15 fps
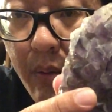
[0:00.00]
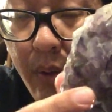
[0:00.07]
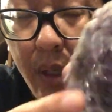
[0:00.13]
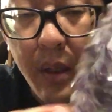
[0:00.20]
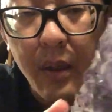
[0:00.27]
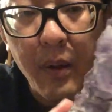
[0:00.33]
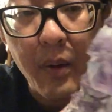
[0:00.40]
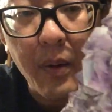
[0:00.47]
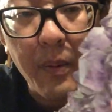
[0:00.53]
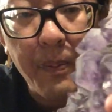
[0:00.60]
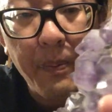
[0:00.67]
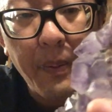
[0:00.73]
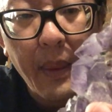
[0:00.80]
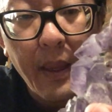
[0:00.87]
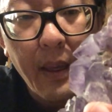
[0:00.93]
right here.
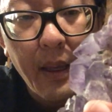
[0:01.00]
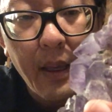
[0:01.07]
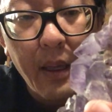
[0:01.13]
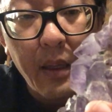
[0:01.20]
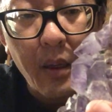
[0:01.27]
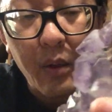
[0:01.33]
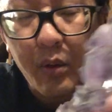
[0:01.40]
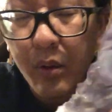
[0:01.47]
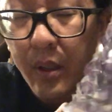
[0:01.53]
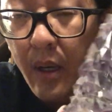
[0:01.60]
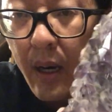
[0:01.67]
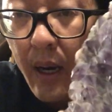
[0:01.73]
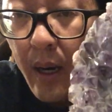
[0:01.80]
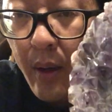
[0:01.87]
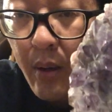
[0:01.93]
Now, it turns
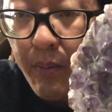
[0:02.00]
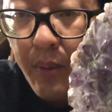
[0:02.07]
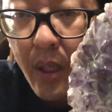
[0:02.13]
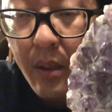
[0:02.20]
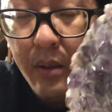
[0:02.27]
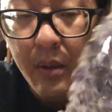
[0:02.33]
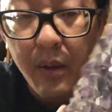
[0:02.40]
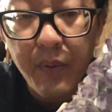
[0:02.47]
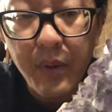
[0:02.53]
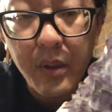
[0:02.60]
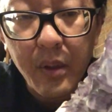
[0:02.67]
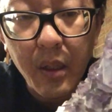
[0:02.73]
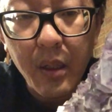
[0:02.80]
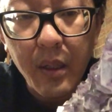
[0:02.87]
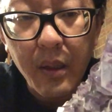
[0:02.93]
out iron by itself
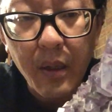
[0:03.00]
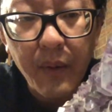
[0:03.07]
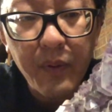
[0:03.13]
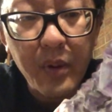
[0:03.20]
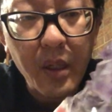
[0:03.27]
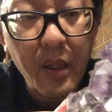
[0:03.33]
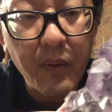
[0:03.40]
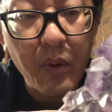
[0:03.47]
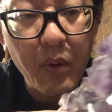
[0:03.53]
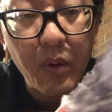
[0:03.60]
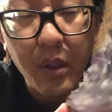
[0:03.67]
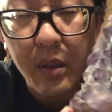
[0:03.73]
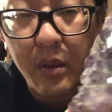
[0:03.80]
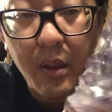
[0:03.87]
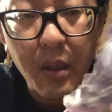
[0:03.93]
is not enough to give you
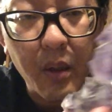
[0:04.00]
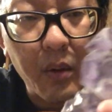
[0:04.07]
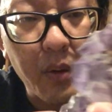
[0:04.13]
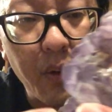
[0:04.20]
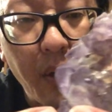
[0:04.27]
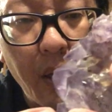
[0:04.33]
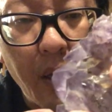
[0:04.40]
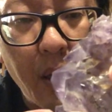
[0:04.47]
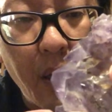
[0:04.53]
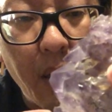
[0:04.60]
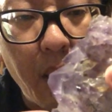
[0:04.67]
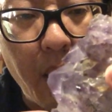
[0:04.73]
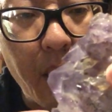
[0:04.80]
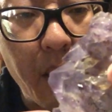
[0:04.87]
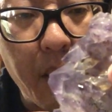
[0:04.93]
this color.
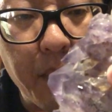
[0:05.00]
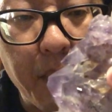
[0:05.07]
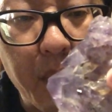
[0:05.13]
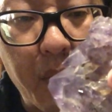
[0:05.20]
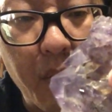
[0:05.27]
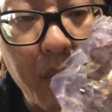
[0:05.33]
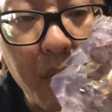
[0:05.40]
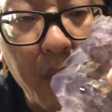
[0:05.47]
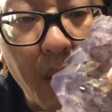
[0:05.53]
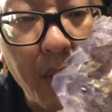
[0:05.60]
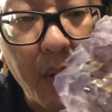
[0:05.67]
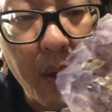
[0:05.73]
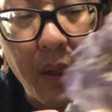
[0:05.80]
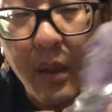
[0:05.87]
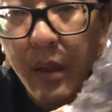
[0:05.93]
It turns
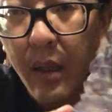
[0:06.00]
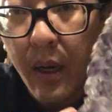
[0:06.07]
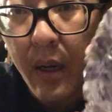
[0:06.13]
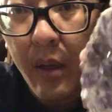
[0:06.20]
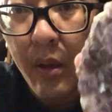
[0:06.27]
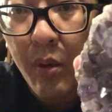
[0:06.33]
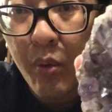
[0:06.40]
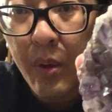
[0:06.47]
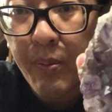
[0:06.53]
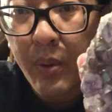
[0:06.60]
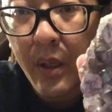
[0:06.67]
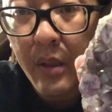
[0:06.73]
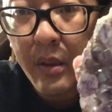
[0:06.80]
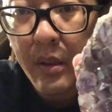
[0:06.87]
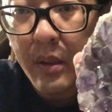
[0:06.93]
out then that iron
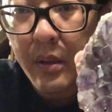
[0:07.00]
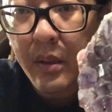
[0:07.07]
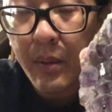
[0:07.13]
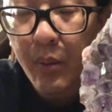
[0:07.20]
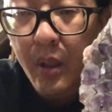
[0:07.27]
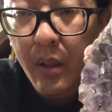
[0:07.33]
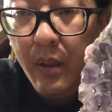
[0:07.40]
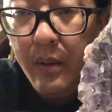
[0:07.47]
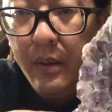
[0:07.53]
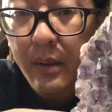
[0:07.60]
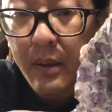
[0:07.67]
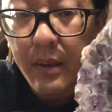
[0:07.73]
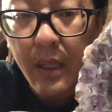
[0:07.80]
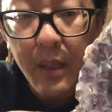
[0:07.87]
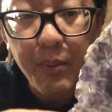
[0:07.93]
3+ is somewhat
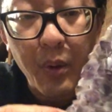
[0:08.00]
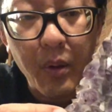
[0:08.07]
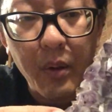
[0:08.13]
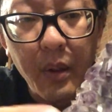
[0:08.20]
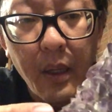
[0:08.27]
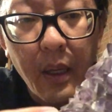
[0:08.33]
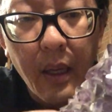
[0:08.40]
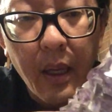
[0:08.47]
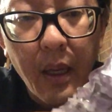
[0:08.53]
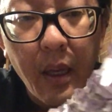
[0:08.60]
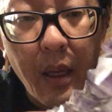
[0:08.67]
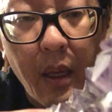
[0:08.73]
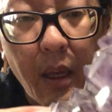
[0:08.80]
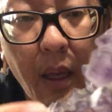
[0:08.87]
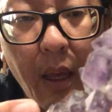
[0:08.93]
unstable,
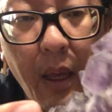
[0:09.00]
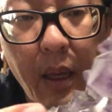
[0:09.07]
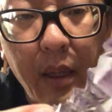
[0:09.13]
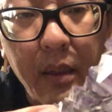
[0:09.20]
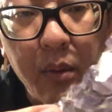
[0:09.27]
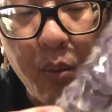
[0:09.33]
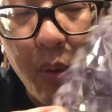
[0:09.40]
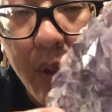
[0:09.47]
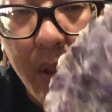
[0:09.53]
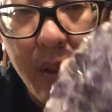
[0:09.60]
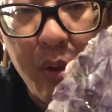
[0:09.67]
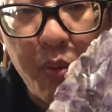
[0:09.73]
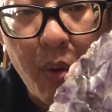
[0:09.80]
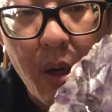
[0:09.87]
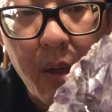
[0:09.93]
and when
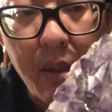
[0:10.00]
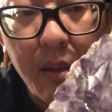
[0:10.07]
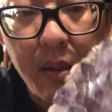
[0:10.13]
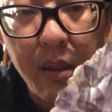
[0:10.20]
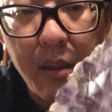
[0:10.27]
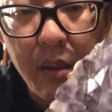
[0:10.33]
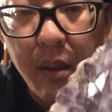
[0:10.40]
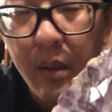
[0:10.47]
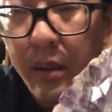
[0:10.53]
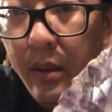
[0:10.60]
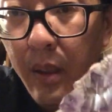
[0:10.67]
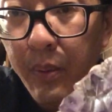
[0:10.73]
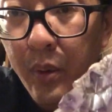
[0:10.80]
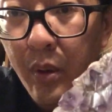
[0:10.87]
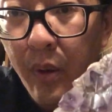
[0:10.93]
this rock sits in the
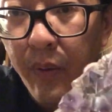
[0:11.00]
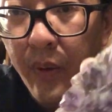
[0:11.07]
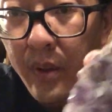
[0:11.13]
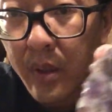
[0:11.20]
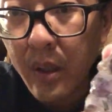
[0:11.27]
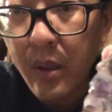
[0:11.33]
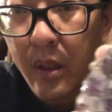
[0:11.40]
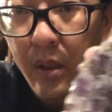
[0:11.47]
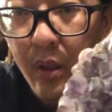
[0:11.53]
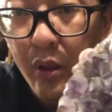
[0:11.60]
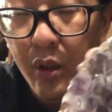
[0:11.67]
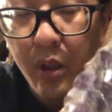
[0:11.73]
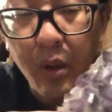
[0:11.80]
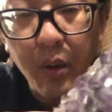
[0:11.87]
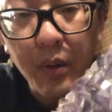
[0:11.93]
subsurface, this is a
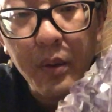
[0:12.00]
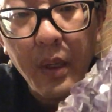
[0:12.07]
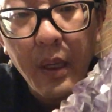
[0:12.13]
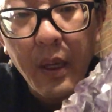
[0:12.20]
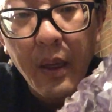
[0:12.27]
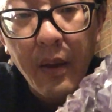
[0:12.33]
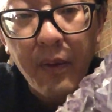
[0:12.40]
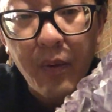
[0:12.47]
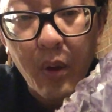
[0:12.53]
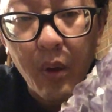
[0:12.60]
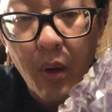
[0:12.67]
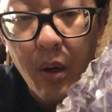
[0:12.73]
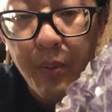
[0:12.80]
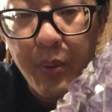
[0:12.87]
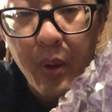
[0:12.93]
geode, for
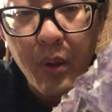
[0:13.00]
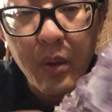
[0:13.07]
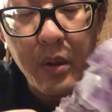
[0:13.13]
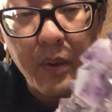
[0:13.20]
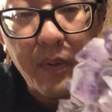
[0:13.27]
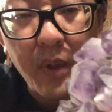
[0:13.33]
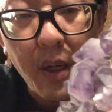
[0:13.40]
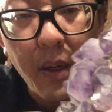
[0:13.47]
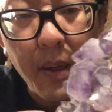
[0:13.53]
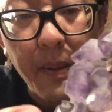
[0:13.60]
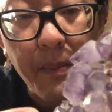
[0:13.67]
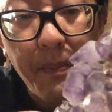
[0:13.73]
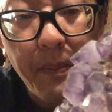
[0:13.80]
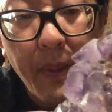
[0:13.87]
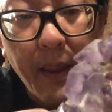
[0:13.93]
long periods of
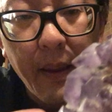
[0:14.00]
time,